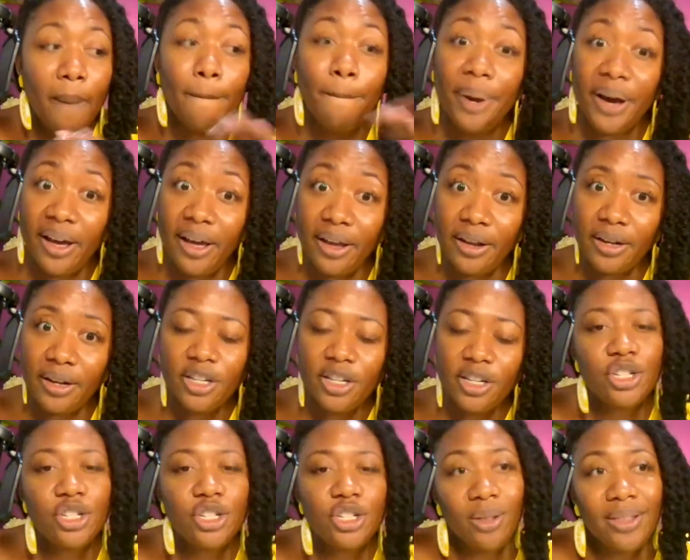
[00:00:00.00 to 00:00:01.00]
But
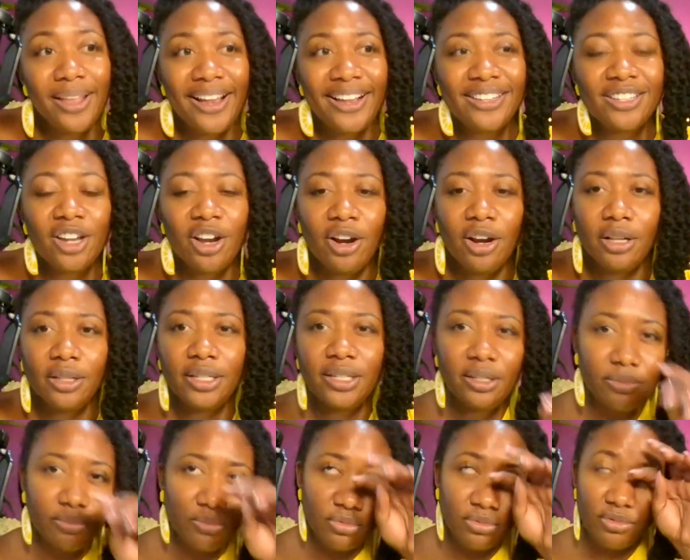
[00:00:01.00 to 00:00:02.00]
Chipotle is
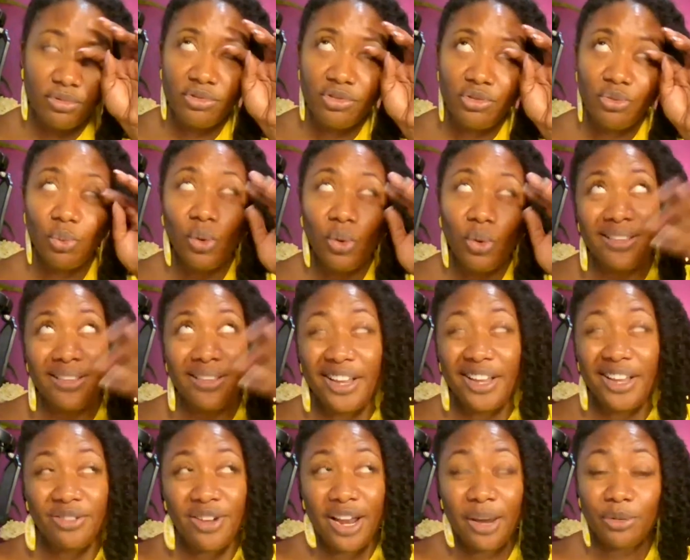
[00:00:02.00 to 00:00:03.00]
currently, well, as of
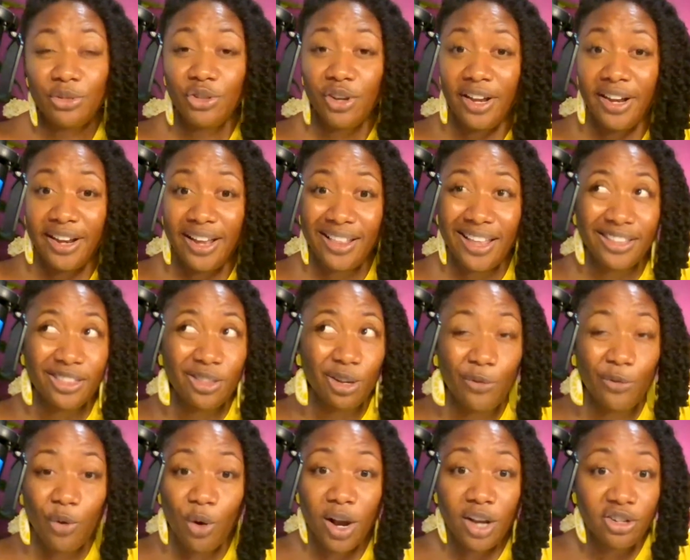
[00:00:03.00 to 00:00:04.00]
yesterday, it was trading at like
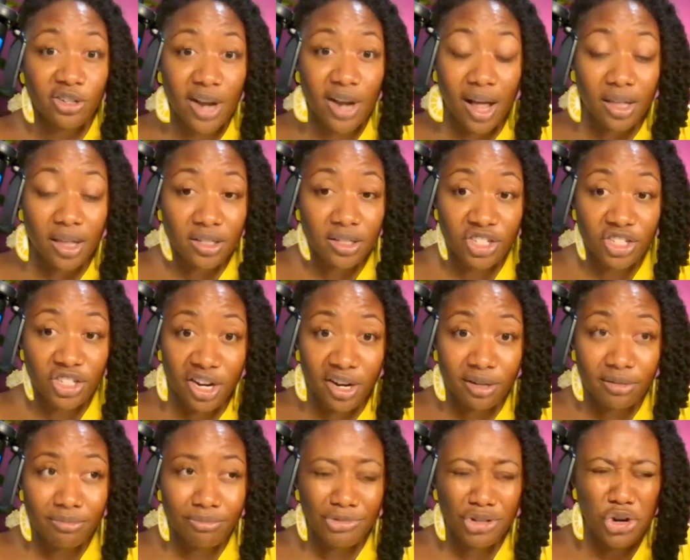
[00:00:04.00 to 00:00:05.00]
$3,400 a
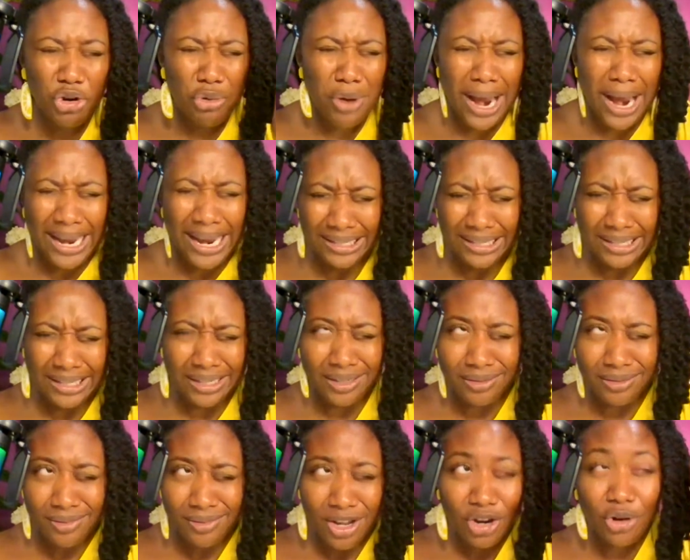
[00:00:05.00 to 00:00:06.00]
share.
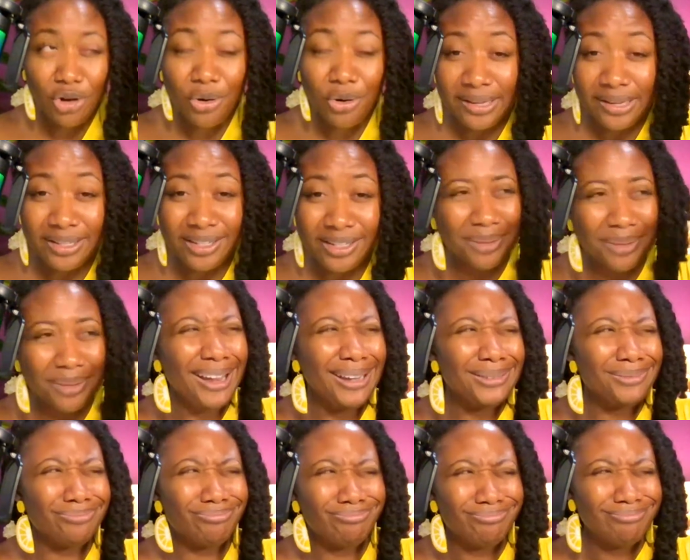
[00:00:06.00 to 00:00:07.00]
Crazy. I'm
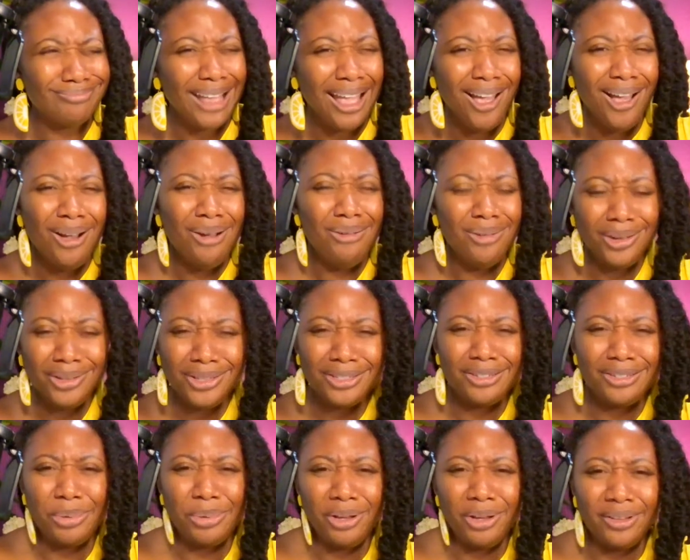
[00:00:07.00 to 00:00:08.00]
like, who goes
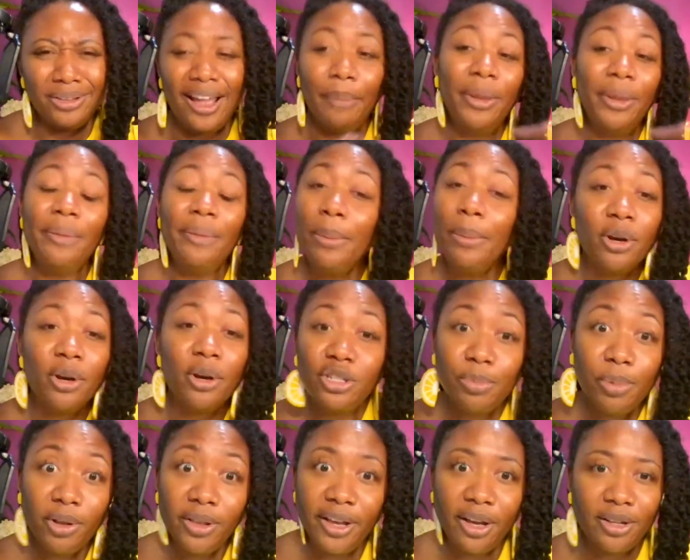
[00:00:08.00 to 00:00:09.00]
to Chipotle? I mean, people go
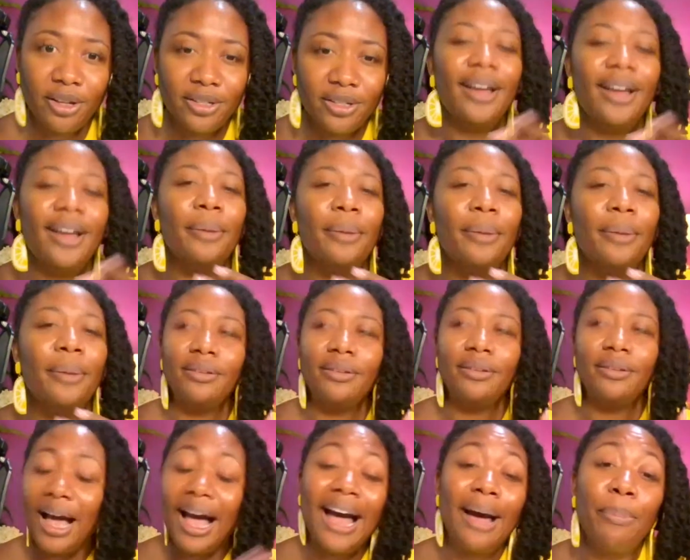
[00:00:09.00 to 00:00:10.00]
to Chipotle all the time, but
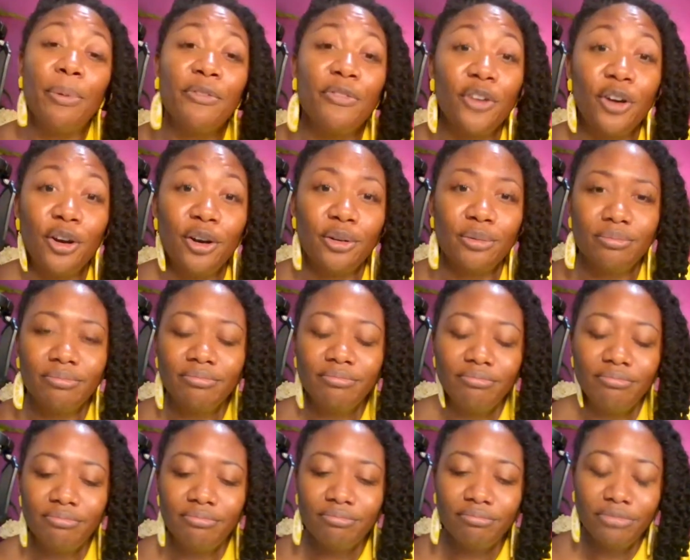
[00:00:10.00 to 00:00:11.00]
I prefer
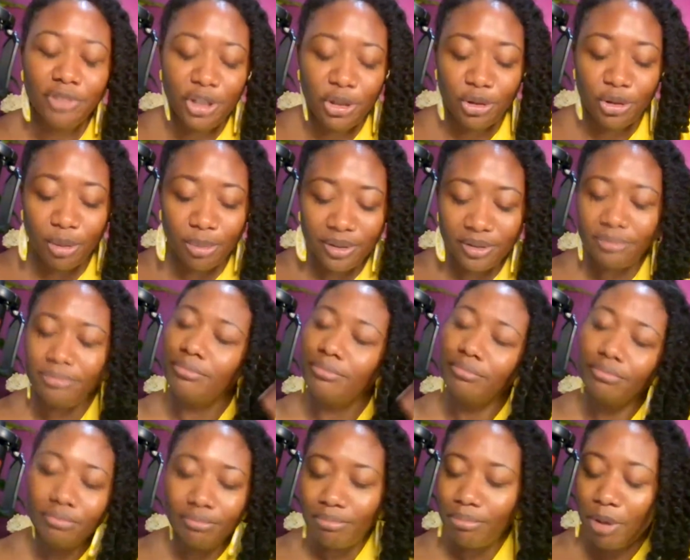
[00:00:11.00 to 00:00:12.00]
Qdoba.
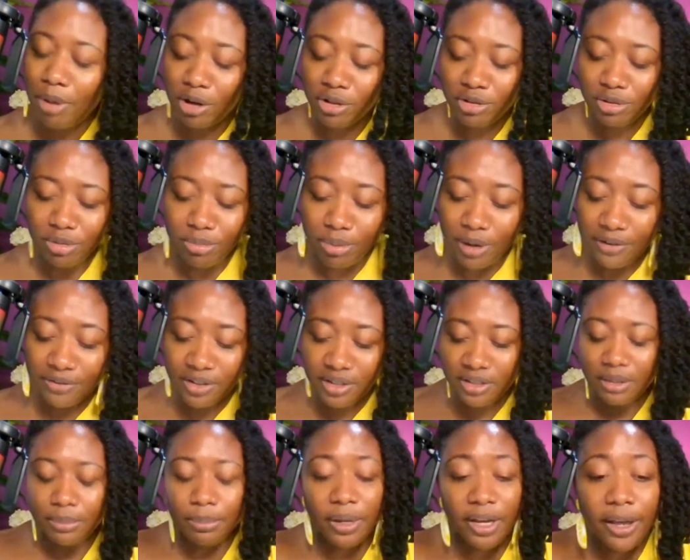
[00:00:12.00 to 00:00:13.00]
Personal
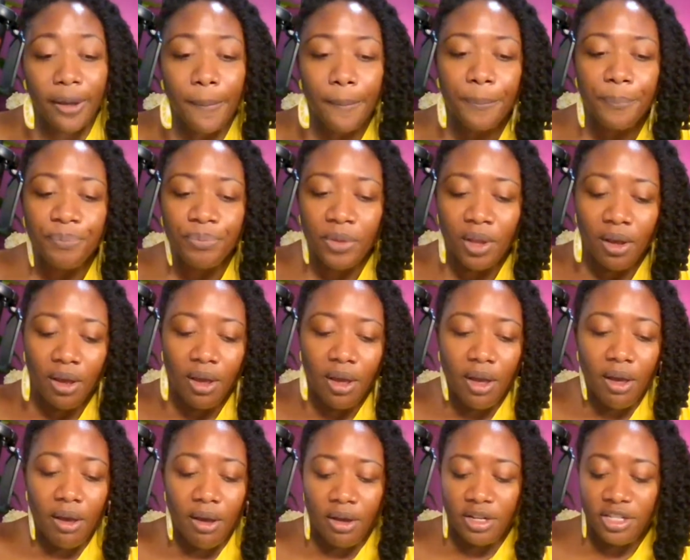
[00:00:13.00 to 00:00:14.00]
preference. But
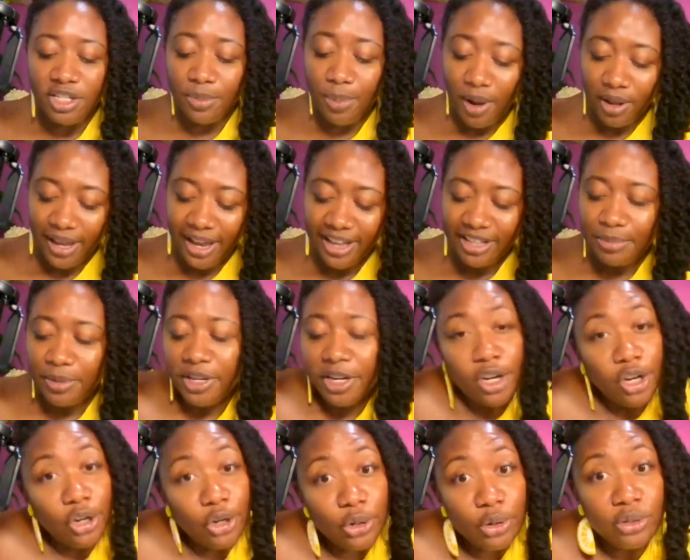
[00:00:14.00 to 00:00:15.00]
Chipotle has been
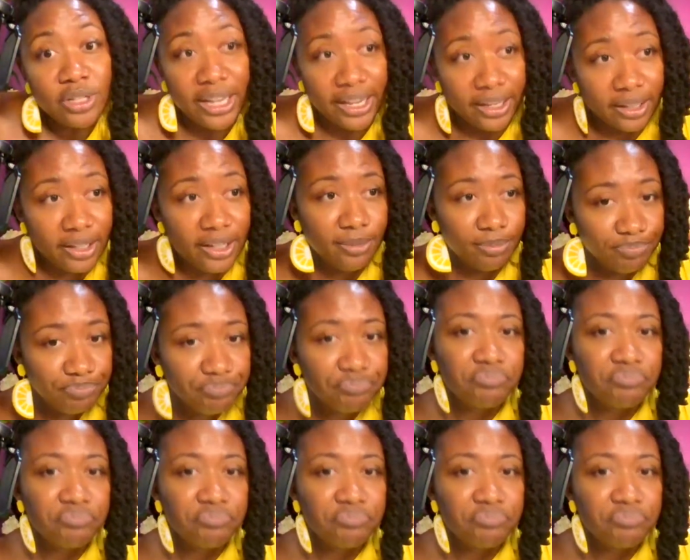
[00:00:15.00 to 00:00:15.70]
in the news lately.